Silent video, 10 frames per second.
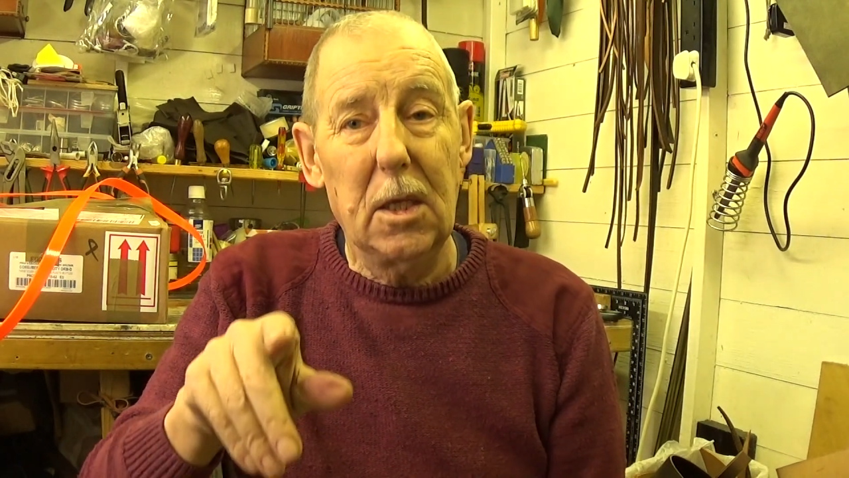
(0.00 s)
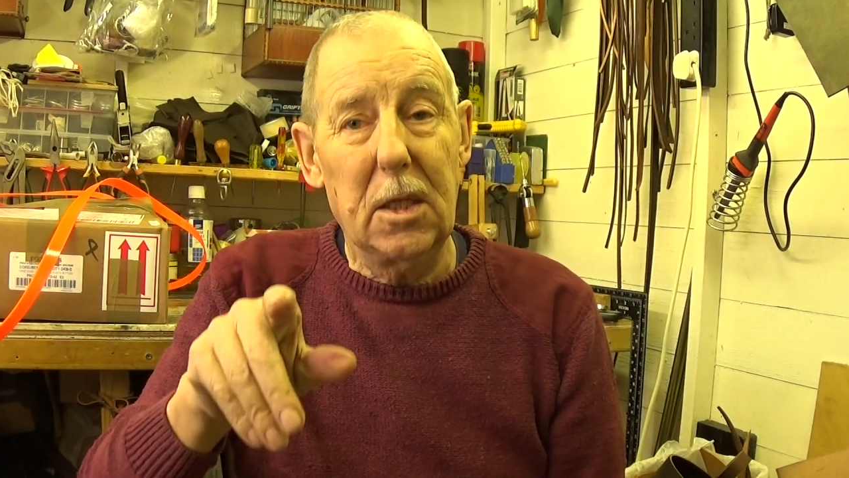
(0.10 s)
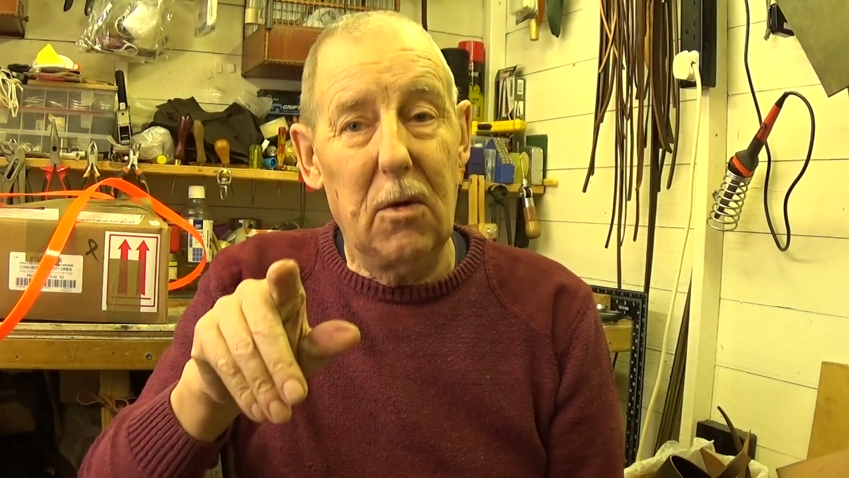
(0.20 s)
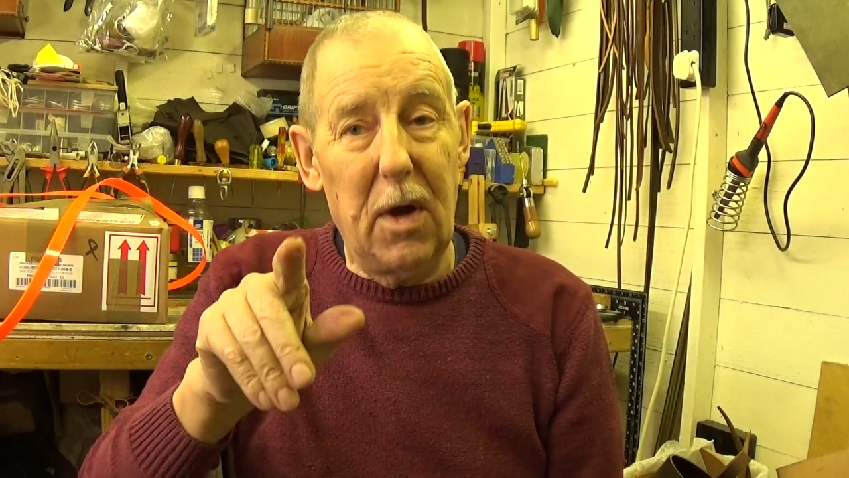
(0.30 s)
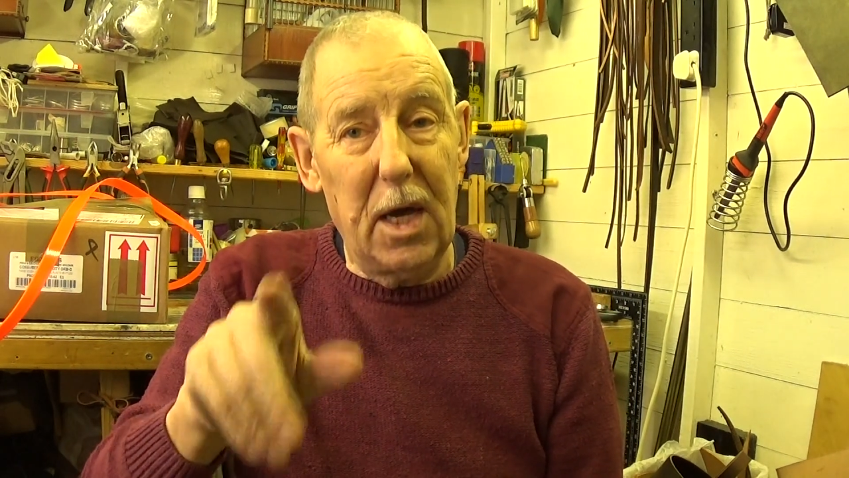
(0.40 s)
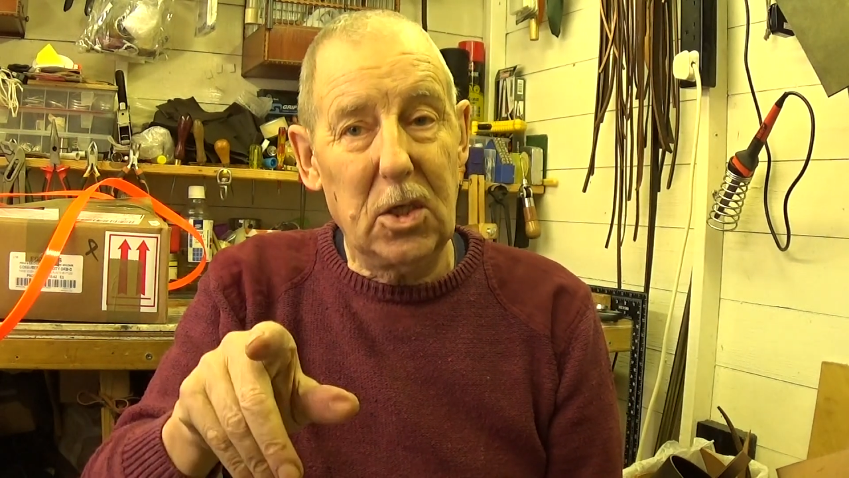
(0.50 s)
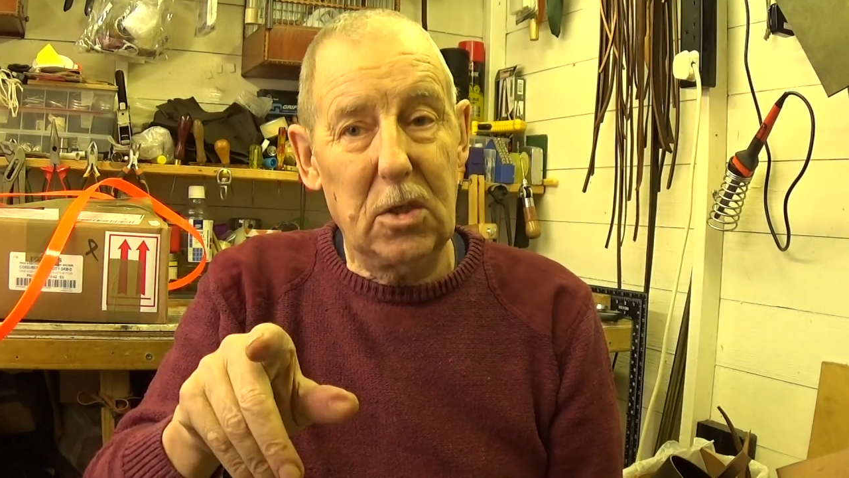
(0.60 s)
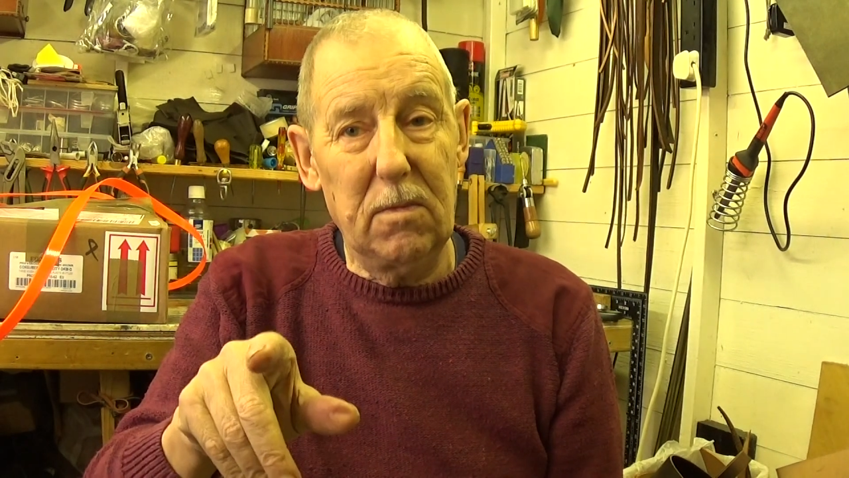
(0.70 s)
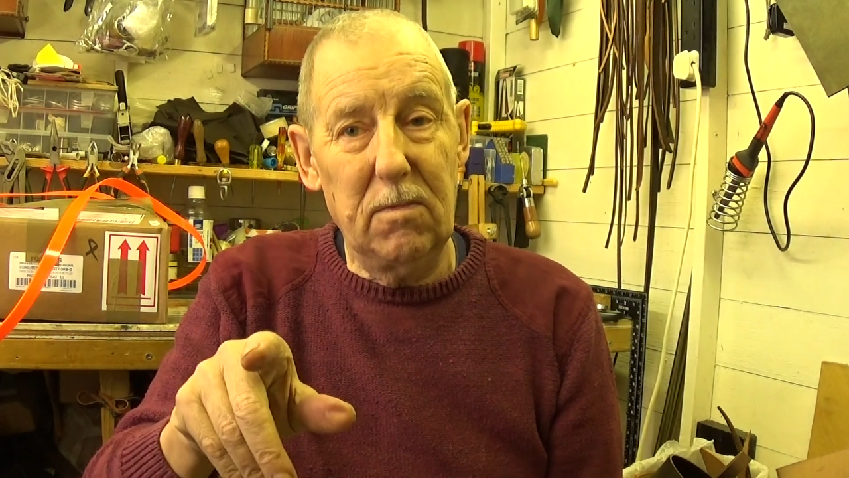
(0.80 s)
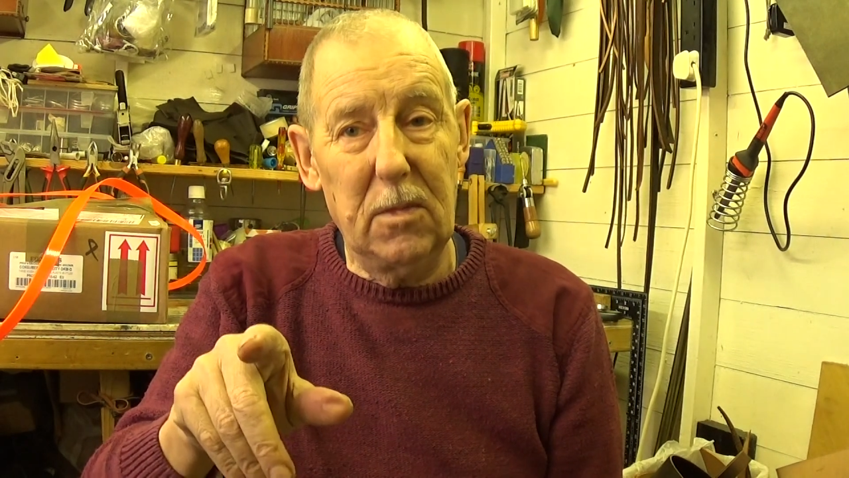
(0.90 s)
There are
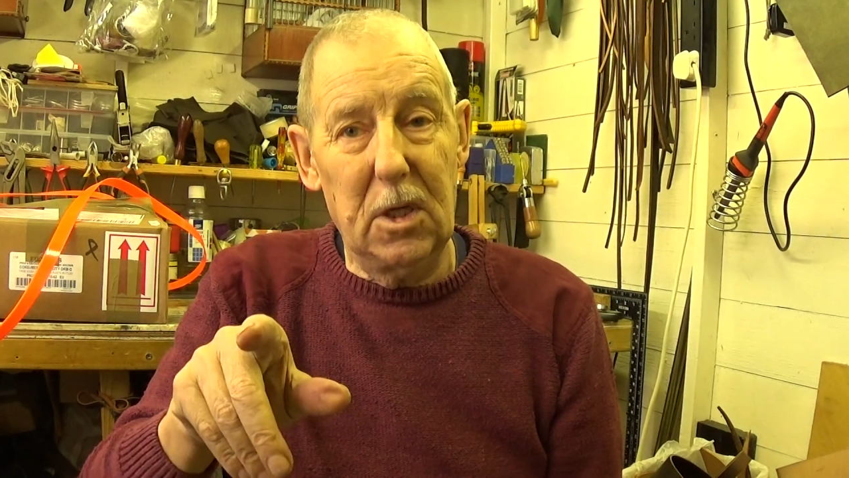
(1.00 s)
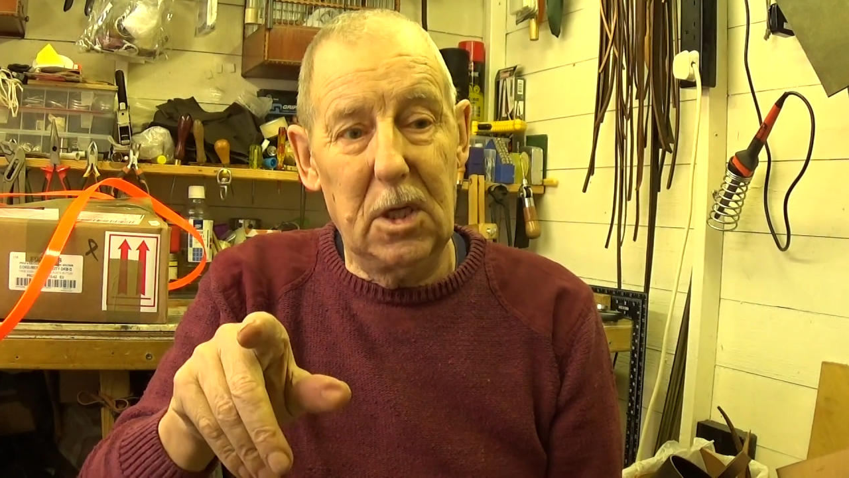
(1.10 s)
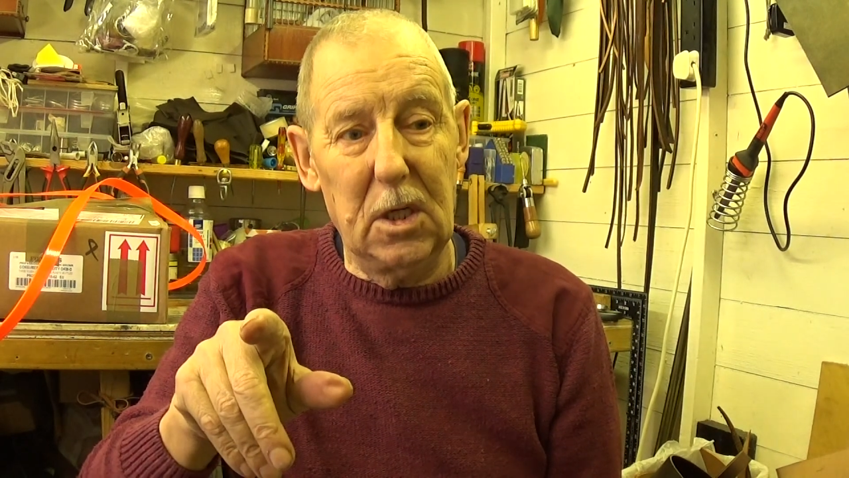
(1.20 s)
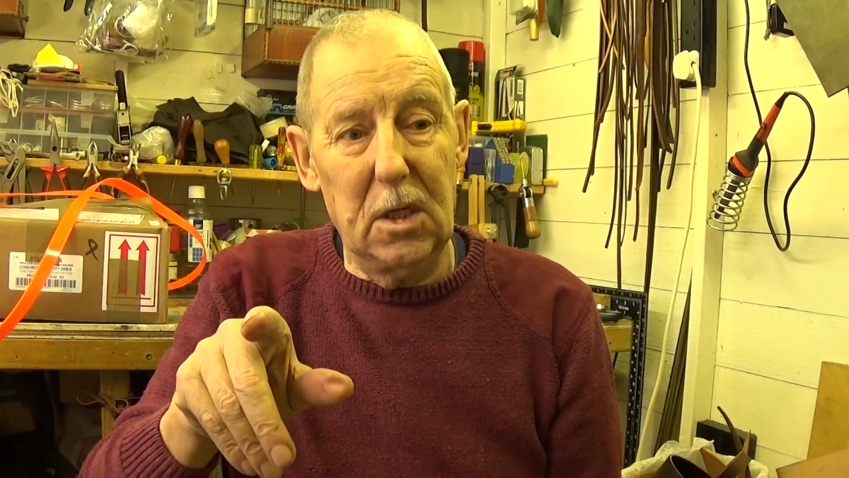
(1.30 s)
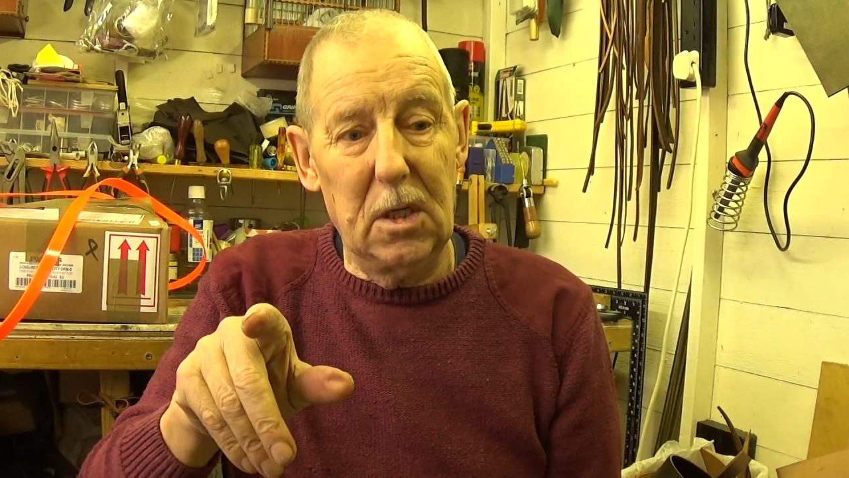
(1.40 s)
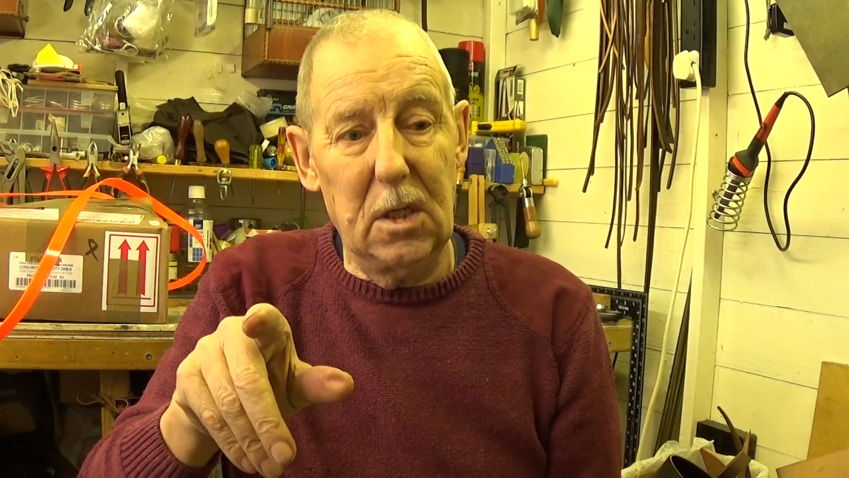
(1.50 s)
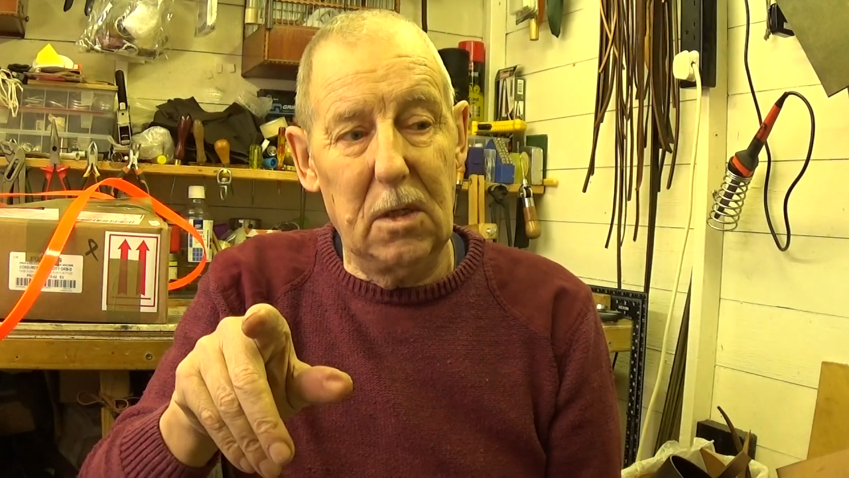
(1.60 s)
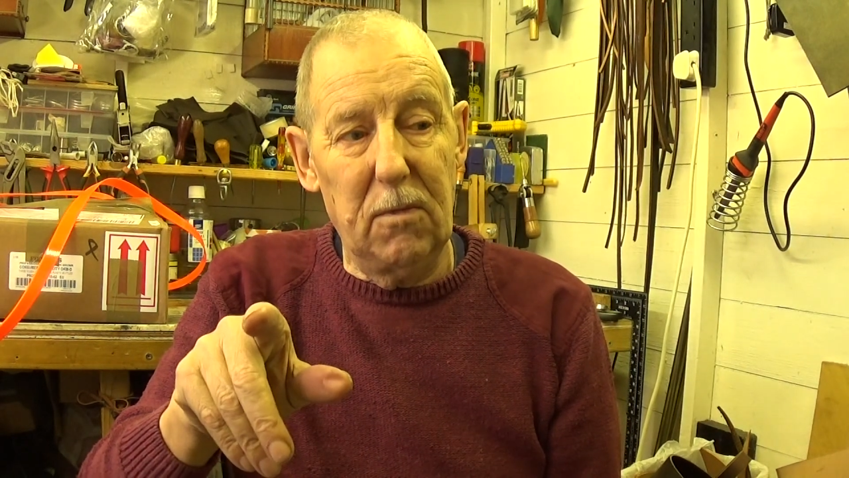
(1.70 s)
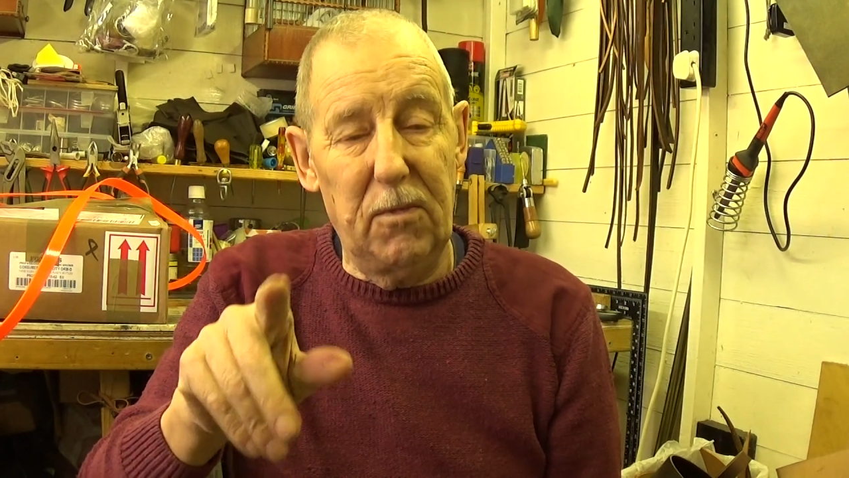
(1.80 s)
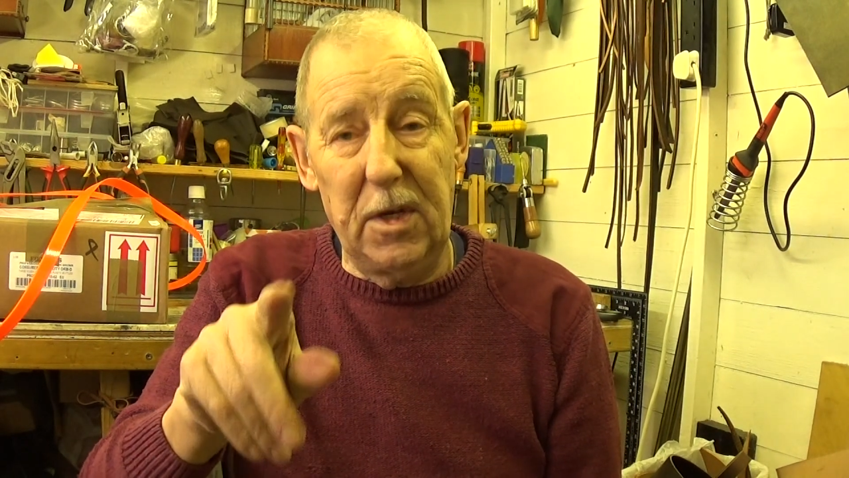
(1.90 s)
some
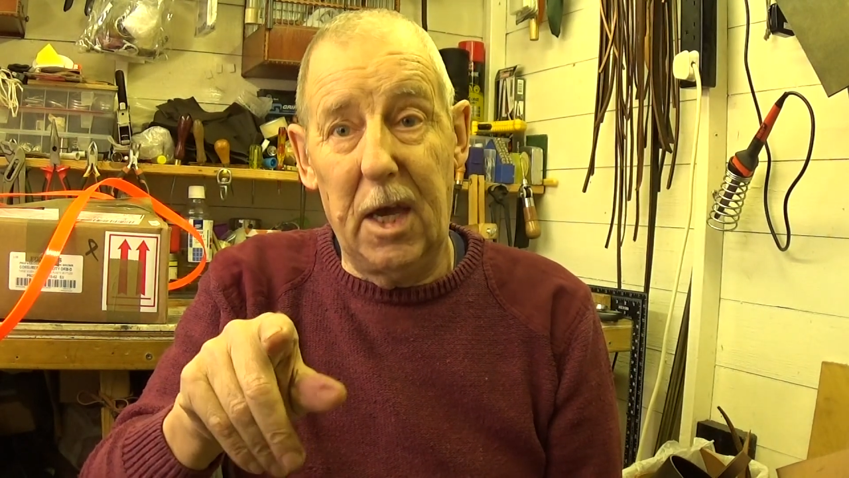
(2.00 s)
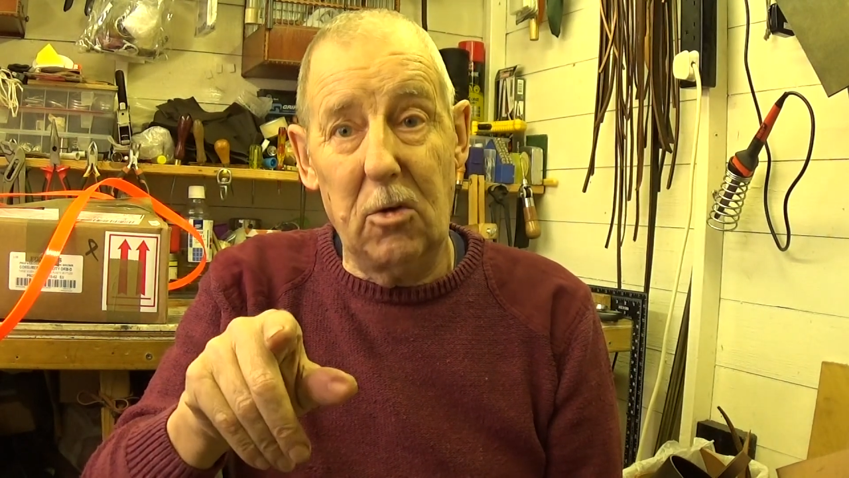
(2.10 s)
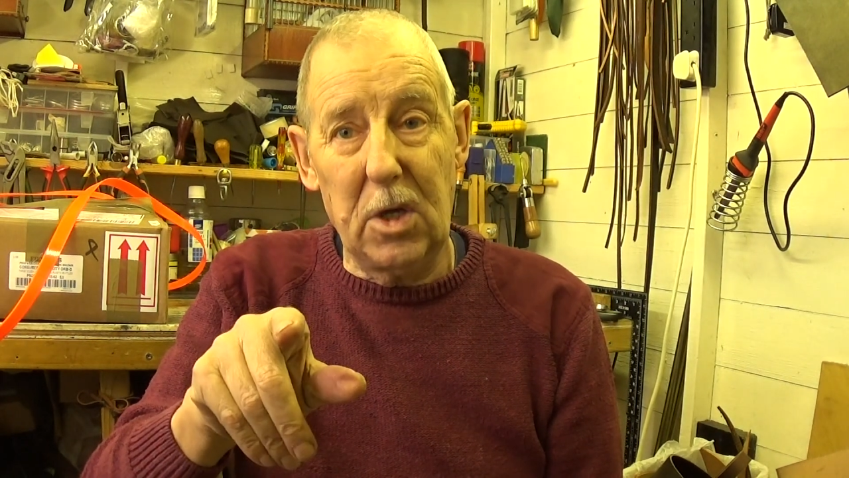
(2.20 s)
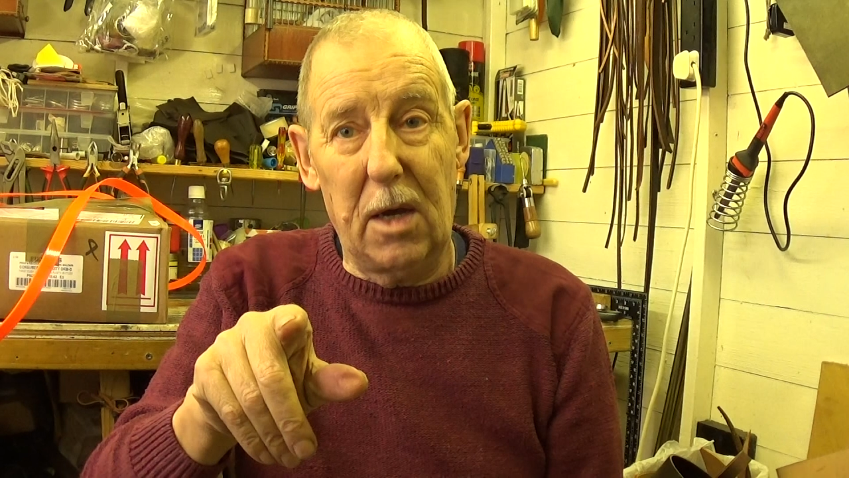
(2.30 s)
videos